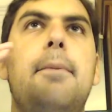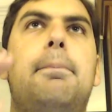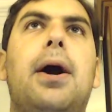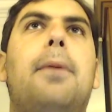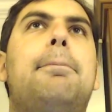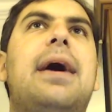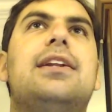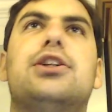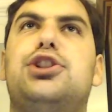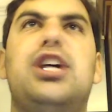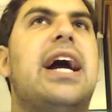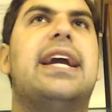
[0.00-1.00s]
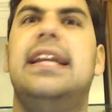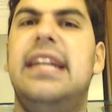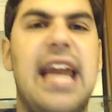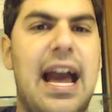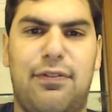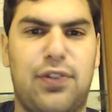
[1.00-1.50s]
Bill Belichick,
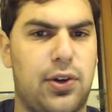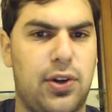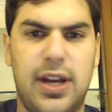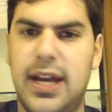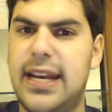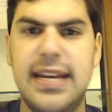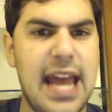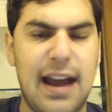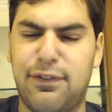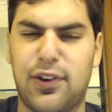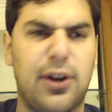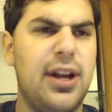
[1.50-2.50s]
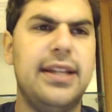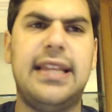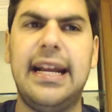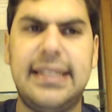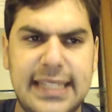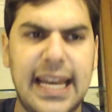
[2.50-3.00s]
never.
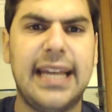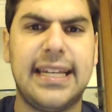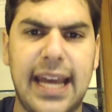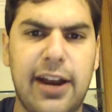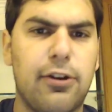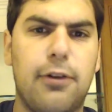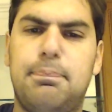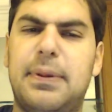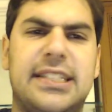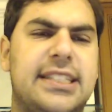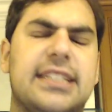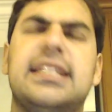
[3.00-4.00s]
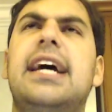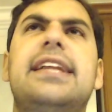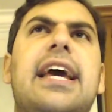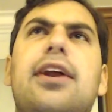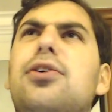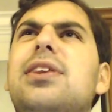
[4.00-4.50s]
They take care of business.
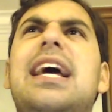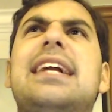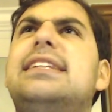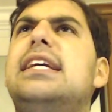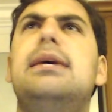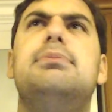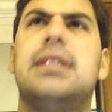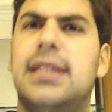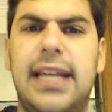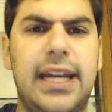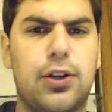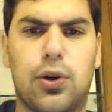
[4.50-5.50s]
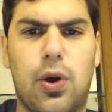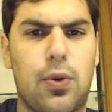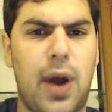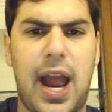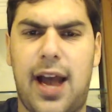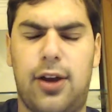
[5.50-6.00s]
They don't let teams linger
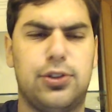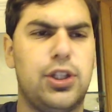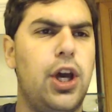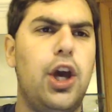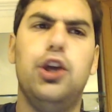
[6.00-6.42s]
around.